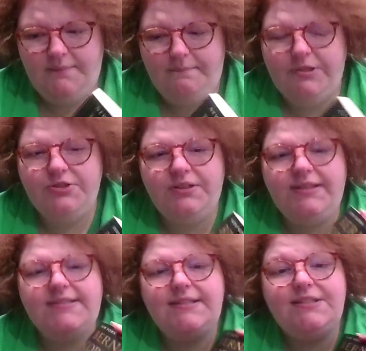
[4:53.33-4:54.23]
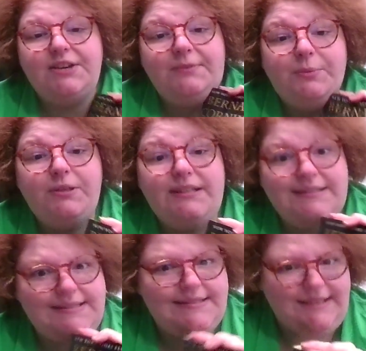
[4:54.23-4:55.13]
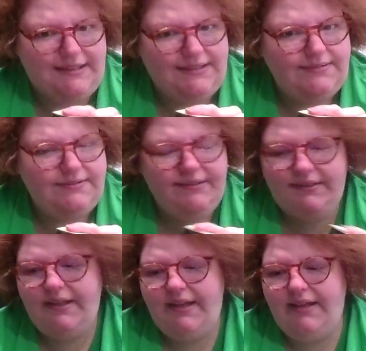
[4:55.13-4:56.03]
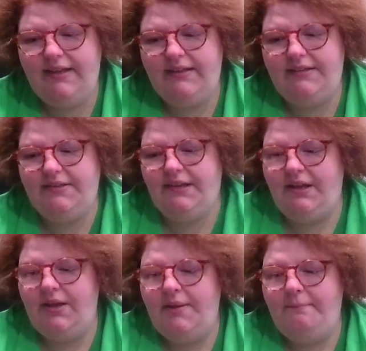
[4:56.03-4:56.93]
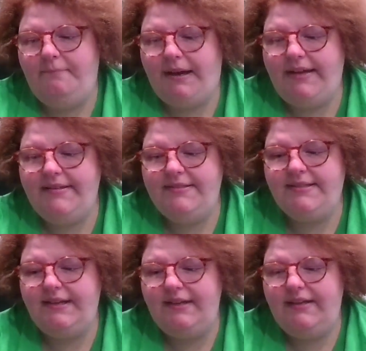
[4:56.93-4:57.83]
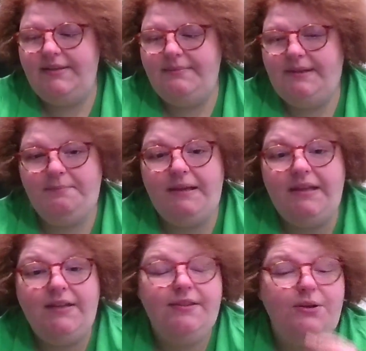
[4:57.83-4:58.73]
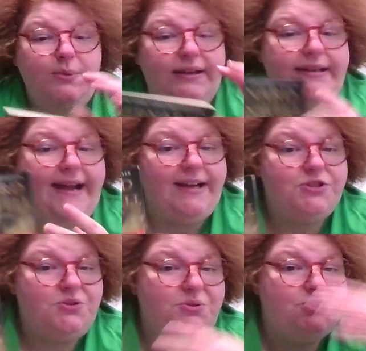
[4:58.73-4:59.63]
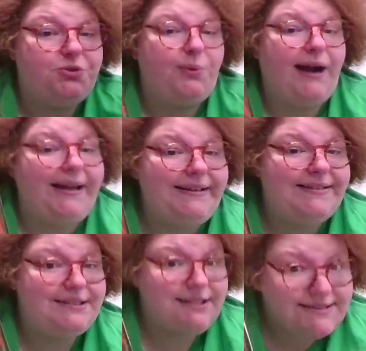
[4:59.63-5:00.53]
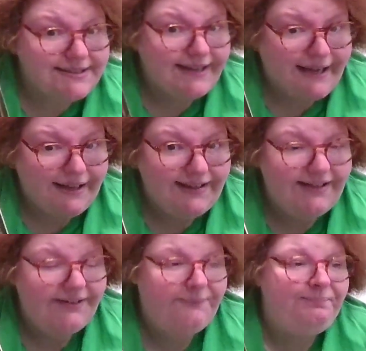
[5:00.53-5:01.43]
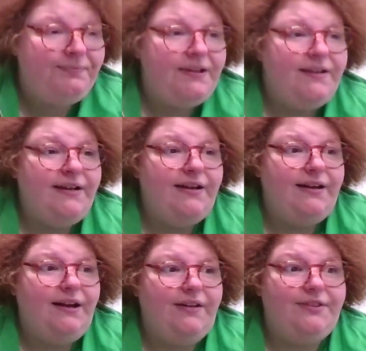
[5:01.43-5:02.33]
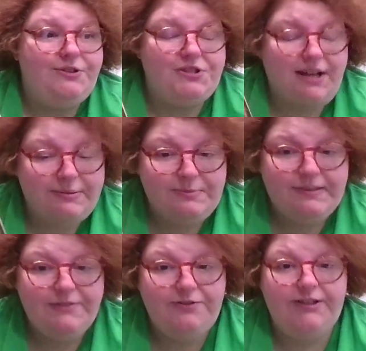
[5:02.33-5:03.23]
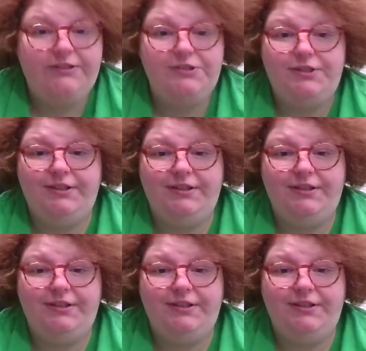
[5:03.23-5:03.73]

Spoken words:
But during that siege, everyone gets sick, and By the time they make their way to Agincourt trying to get to Calais, they're stopped by the French.